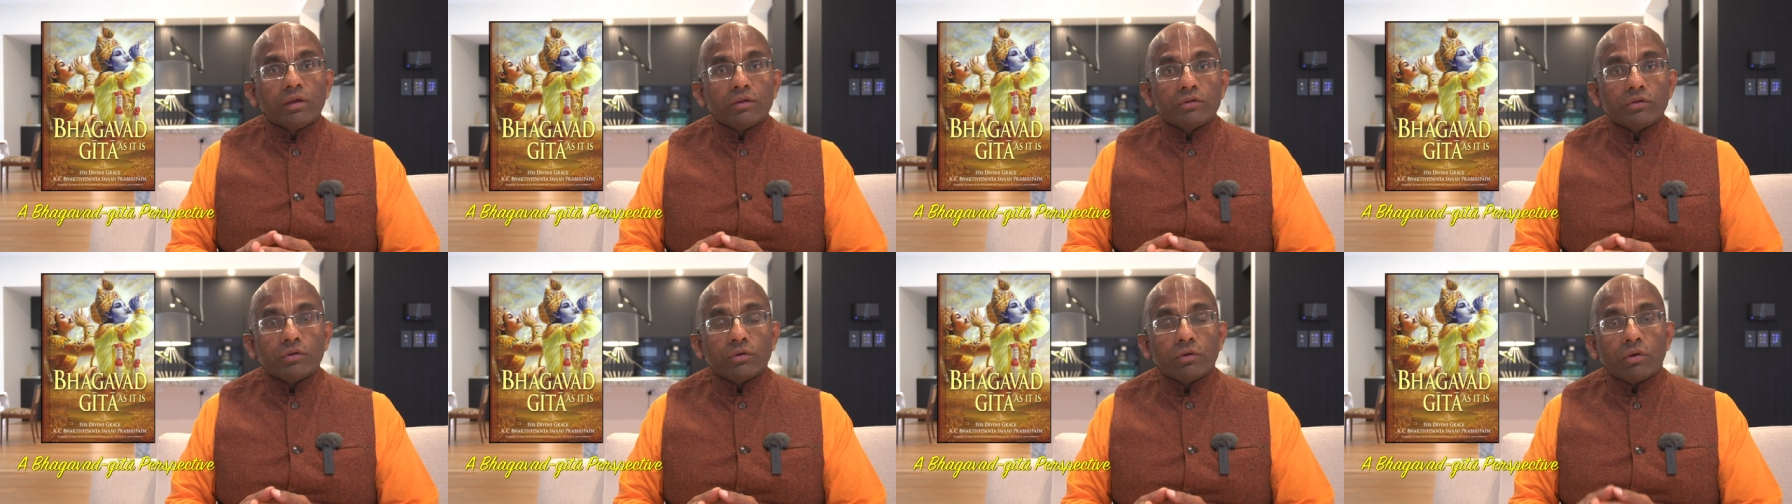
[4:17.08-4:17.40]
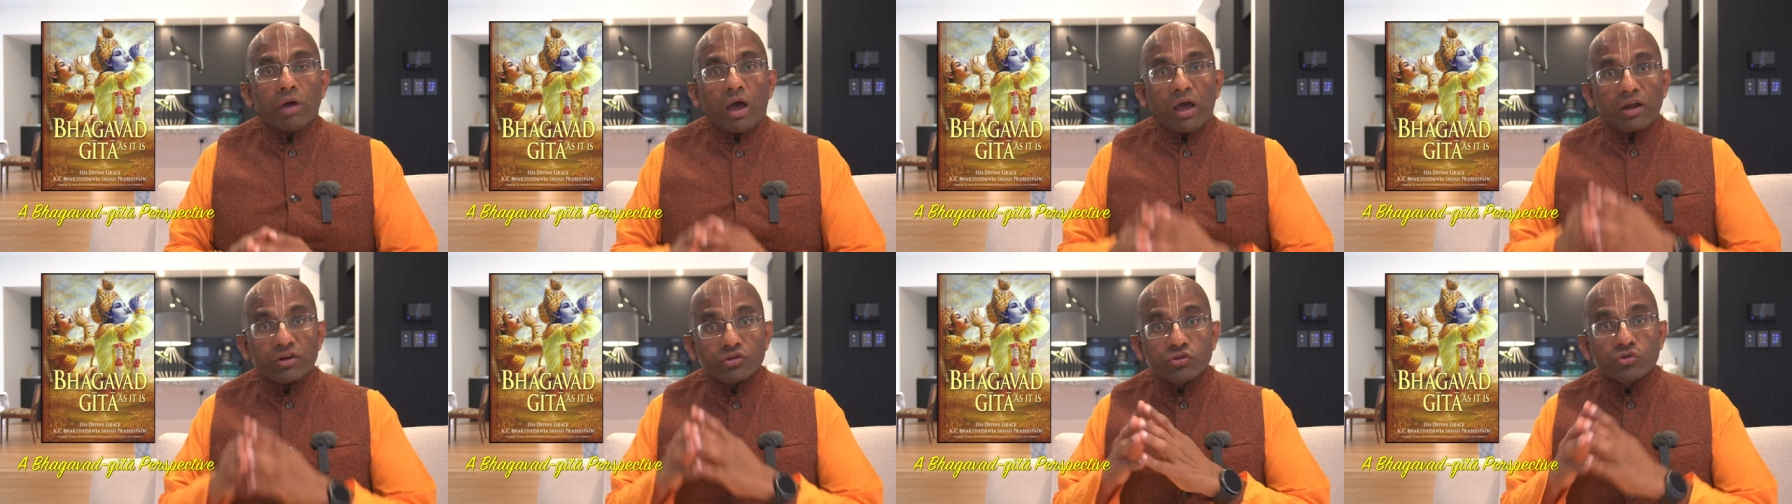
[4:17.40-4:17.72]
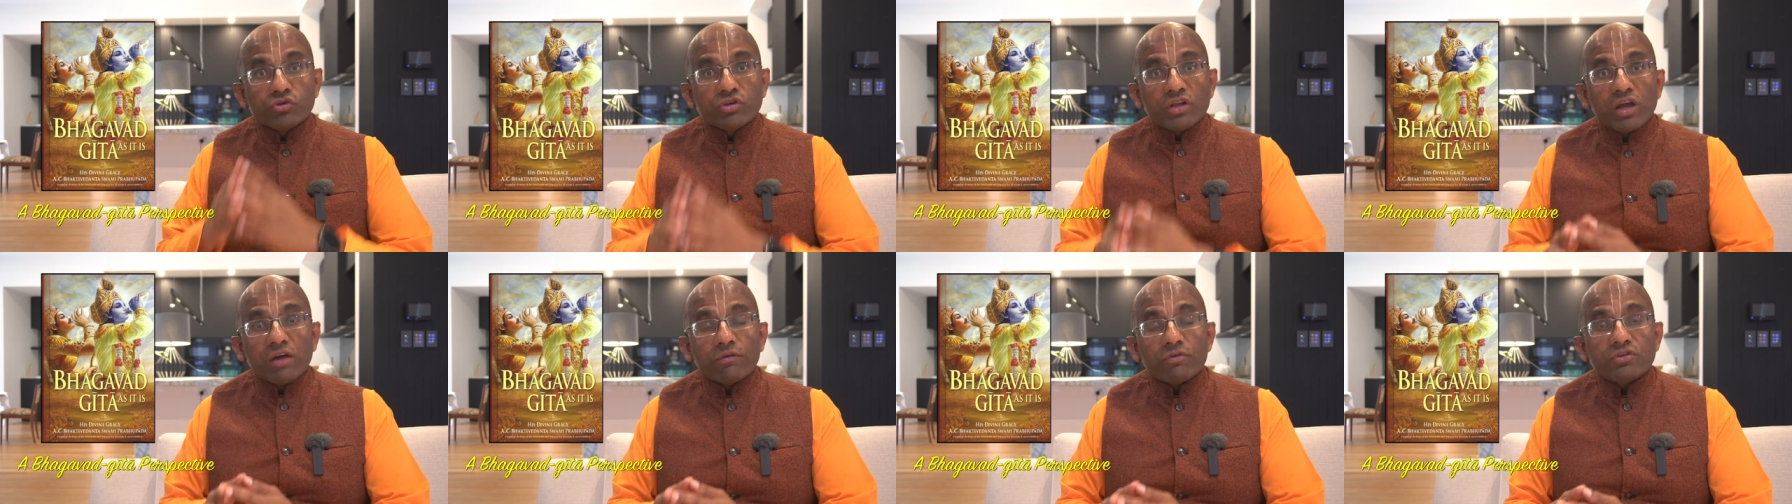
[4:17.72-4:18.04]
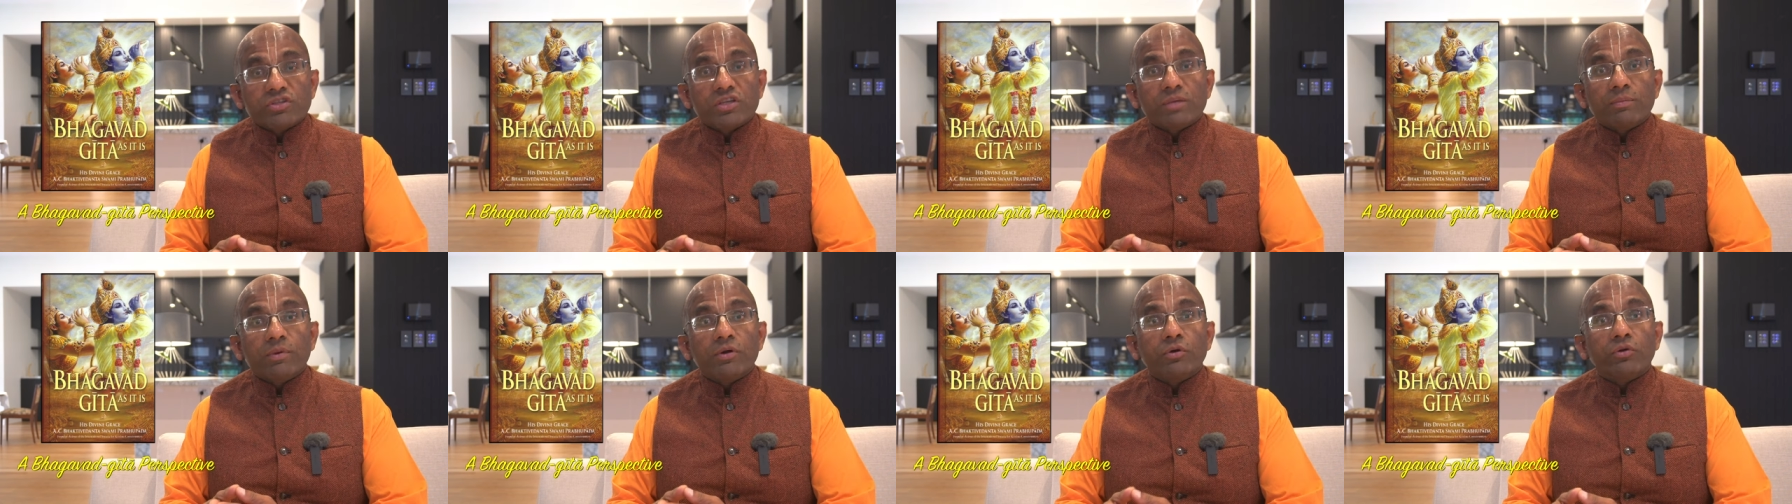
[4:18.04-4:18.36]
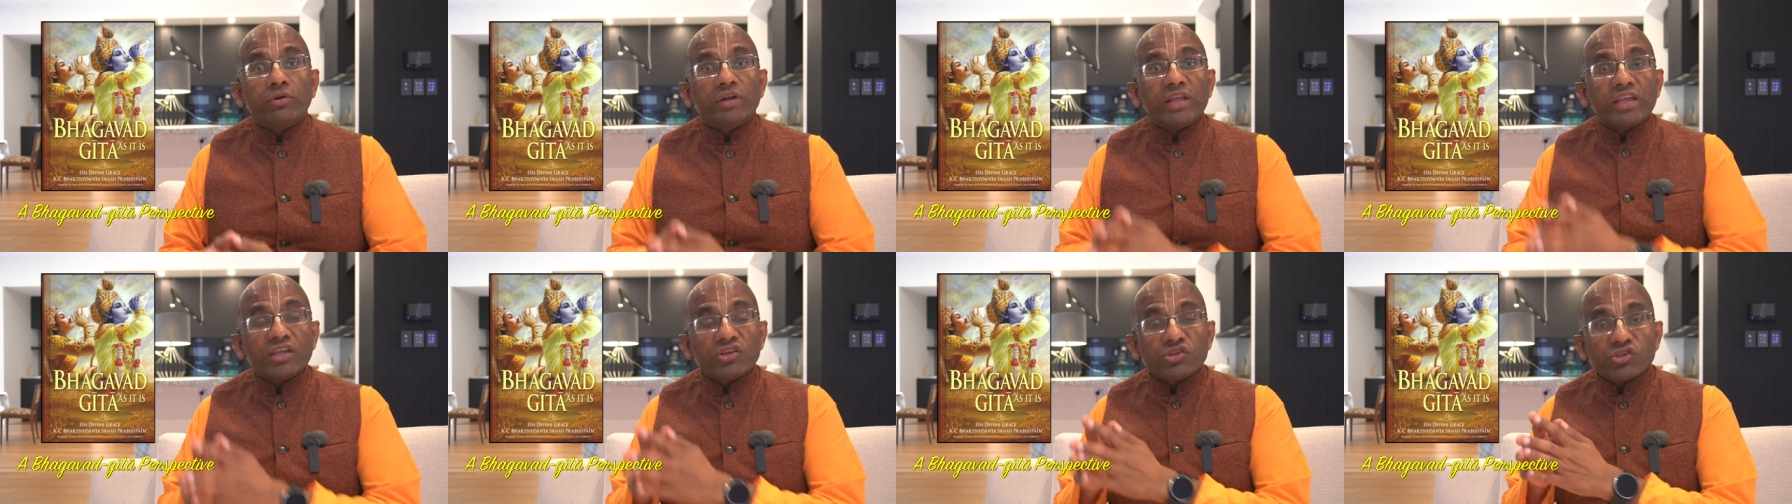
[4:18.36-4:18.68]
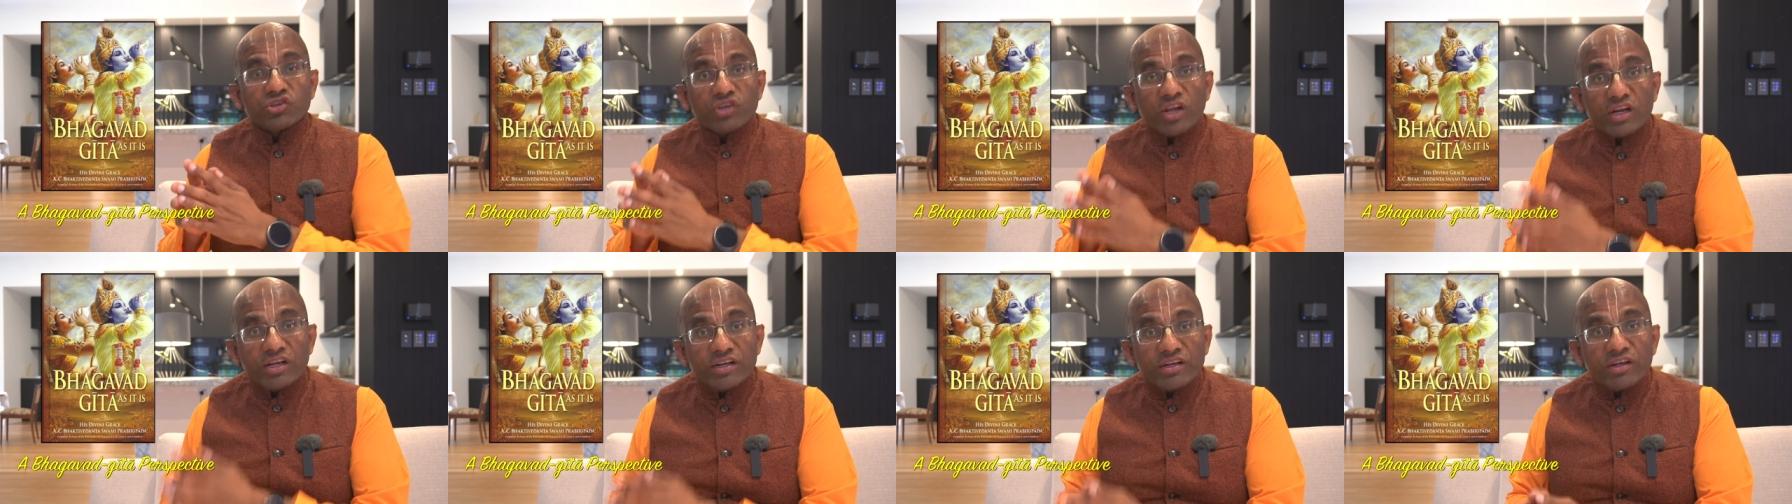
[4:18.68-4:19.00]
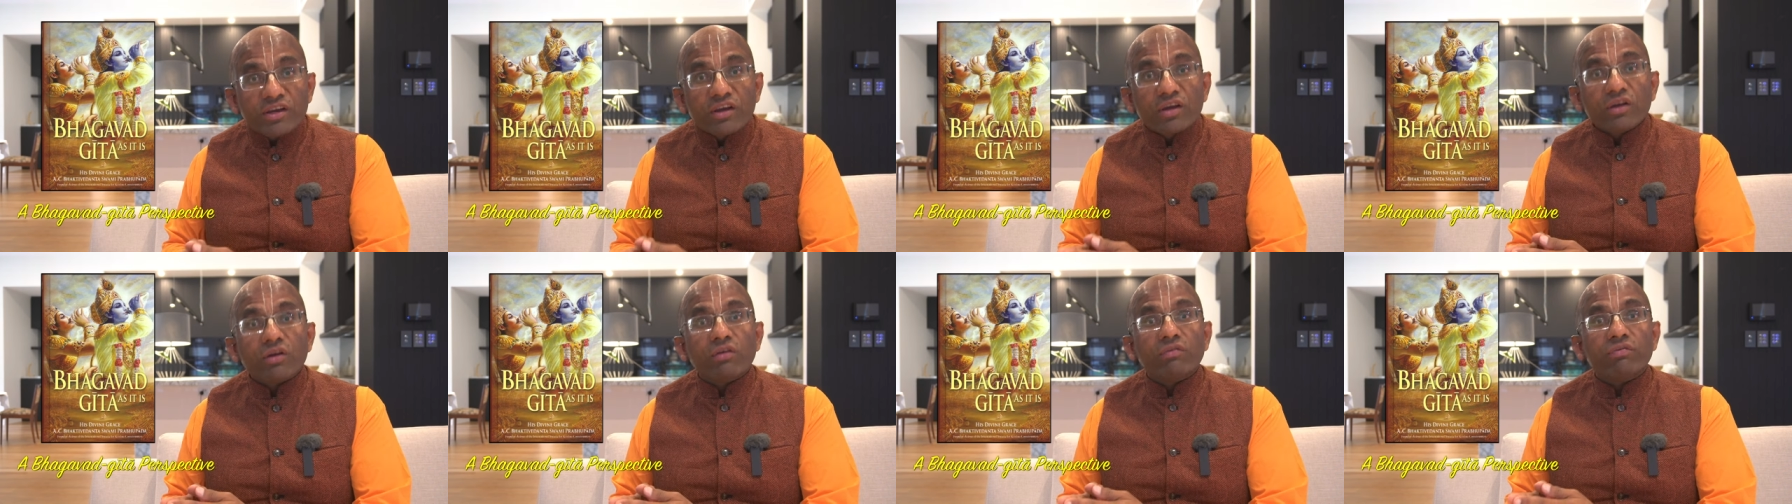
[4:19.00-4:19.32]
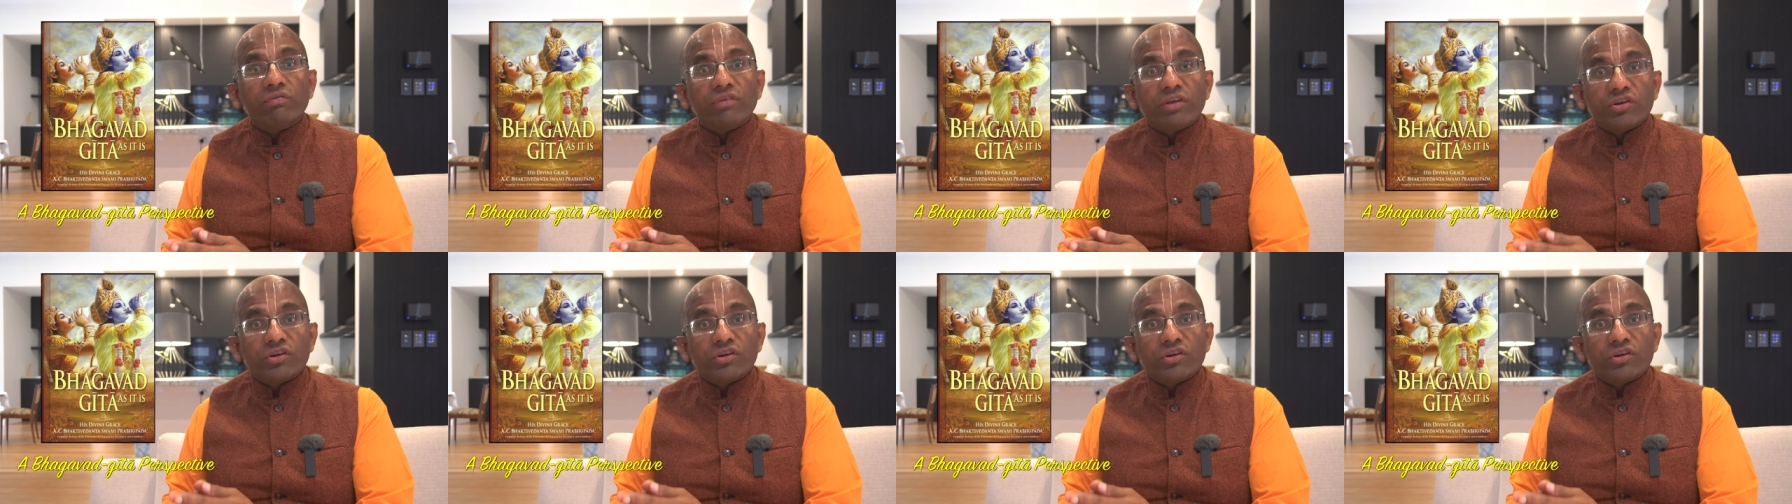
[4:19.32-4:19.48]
So Arjuna was able to take shelter of